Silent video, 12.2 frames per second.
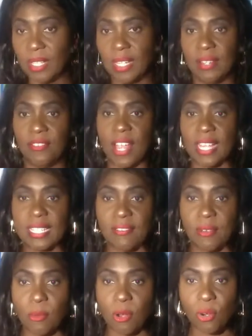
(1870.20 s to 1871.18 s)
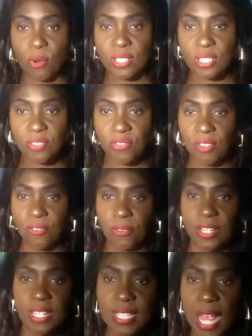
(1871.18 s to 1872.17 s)
If you guys have any more questions, feel
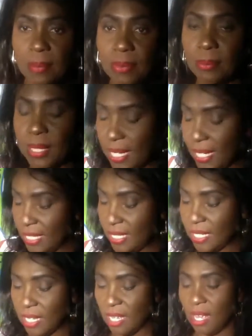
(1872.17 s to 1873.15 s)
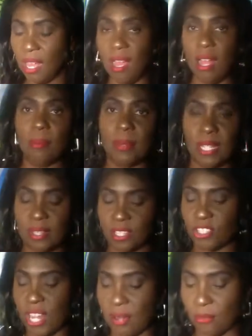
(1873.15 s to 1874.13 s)
free to type them in
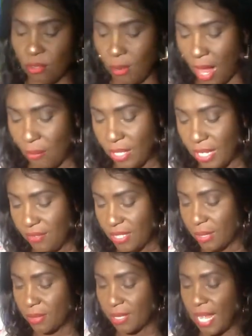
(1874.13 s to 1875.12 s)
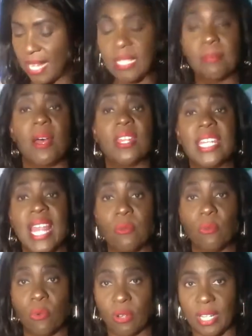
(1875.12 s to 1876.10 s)
the chat room. I want to give you some sites about
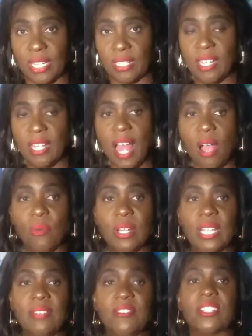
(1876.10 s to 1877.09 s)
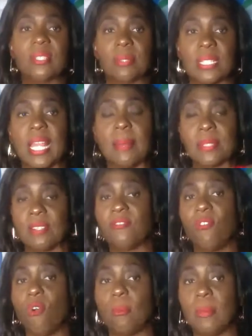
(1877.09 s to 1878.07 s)
networking. I want to give you some steps and
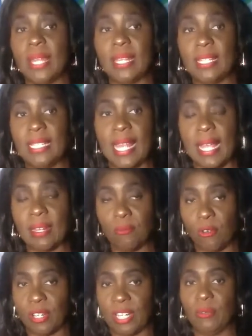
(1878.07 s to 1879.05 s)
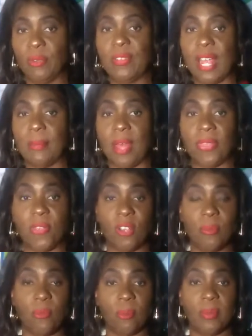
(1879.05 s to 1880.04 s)
format in networking. We've got about
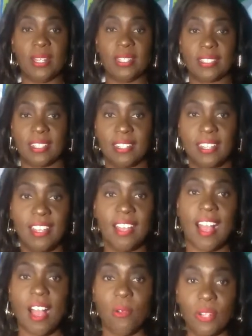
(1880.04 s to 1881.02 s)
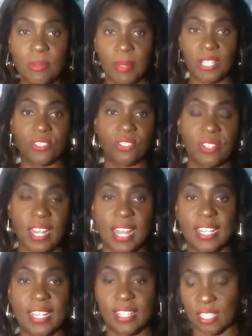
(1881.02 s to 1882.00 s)
30 more minutes, and I want to make sure that
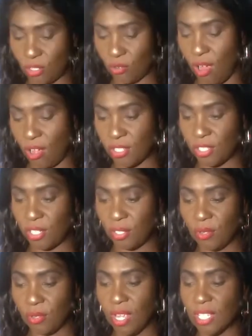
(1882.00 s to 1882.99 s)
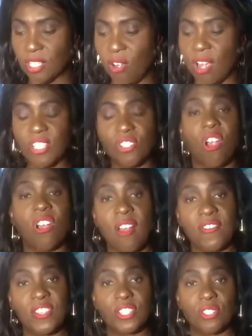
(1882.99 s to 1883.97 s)
I get this across to you. So I started
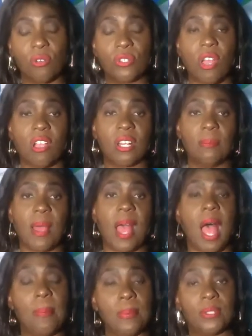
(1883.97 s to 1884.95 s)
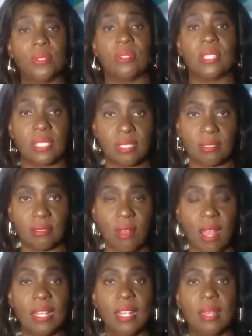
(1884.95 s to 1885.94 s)
off this show talking about opportunists,
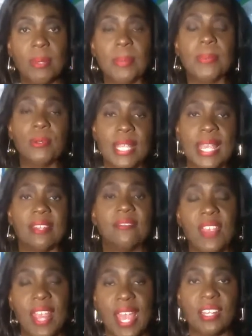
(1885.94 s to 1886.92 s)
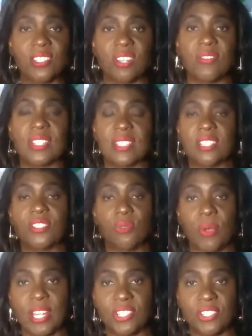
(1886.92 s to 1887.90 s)
right? People who take advantage of the
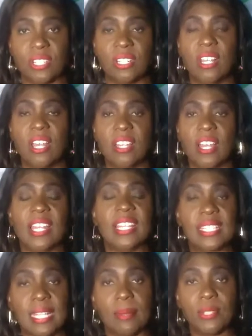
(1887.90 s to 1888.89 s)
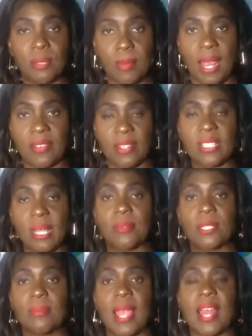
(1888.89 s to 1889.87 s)
situation and the subject matter. The
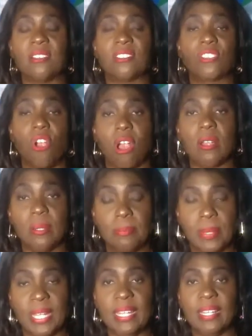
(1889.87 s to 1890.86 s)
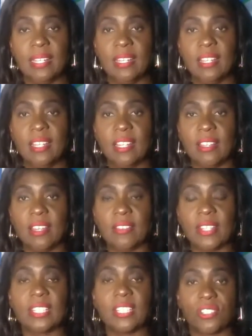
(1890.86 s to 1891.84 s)
subject matter is Cardi B.
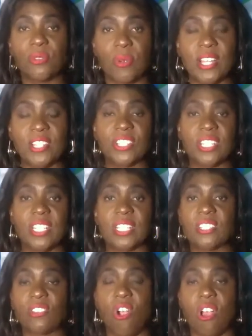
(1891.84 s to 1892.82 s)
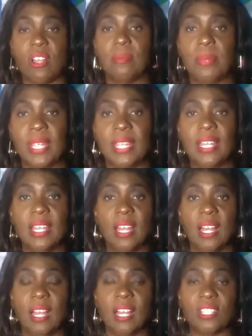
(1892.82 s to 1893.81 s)
The situation is Cardi B.
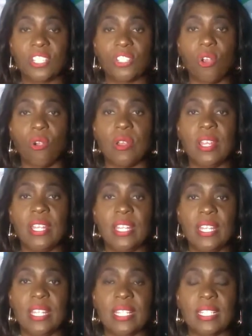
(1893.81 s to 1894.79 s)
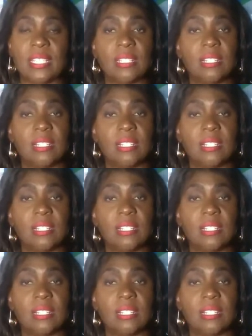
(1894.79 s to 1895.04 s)
Story is